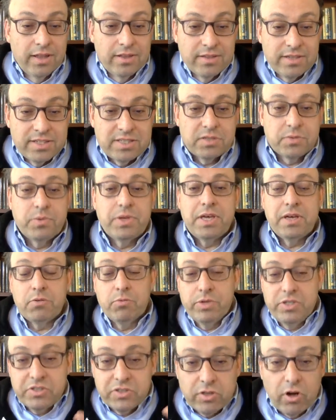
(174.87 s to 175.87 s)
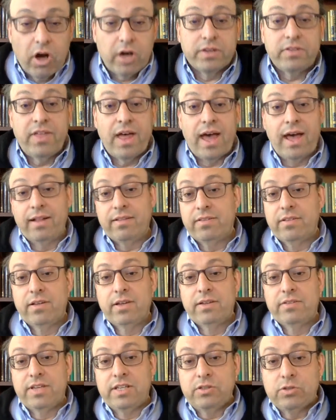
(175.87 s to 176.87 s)
This week we start that.
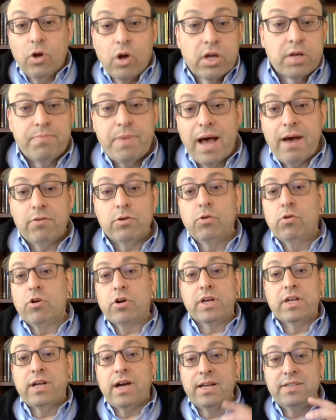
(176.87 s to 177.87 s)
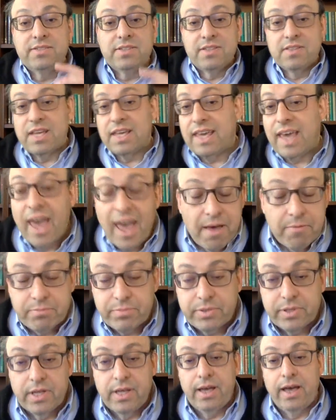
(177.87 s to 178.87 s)
They talk about organizing the camp
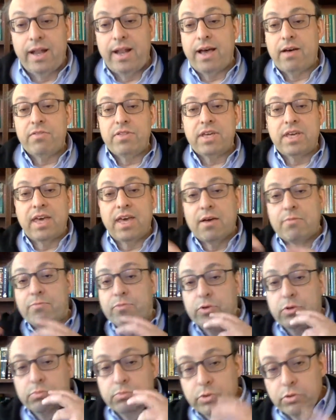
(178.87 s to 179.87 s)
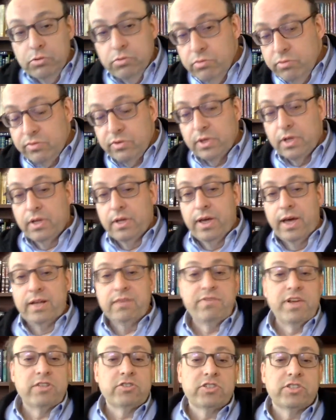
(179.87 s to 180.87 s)
and how the camp will move. And
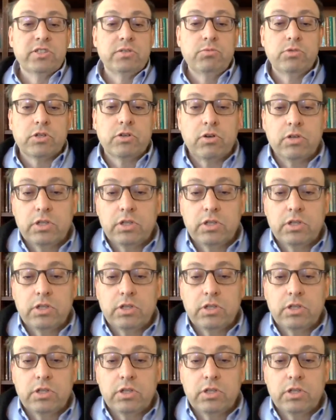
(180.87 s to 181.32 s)
eventually we're going